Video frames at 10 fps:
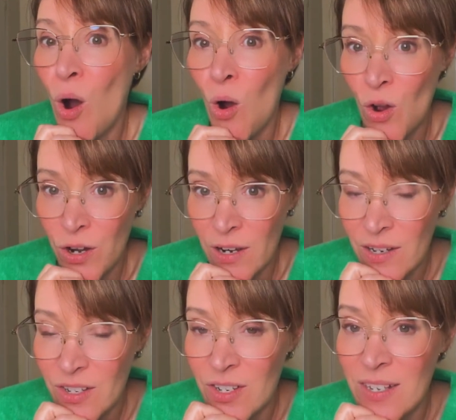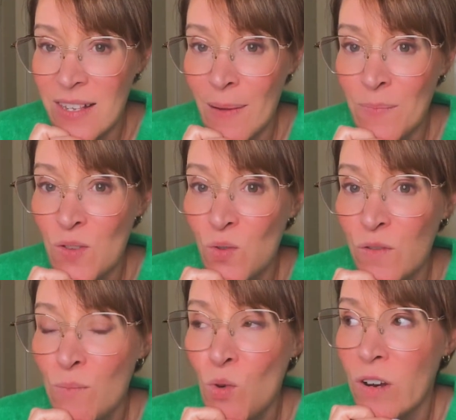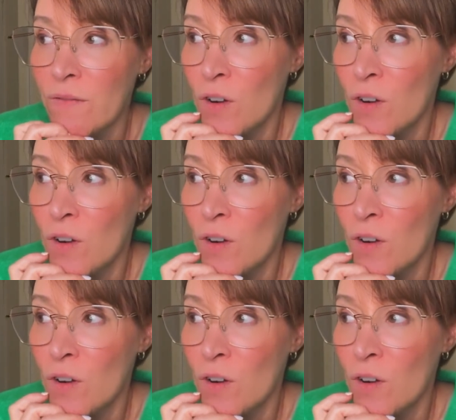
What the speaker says: on to some sort of more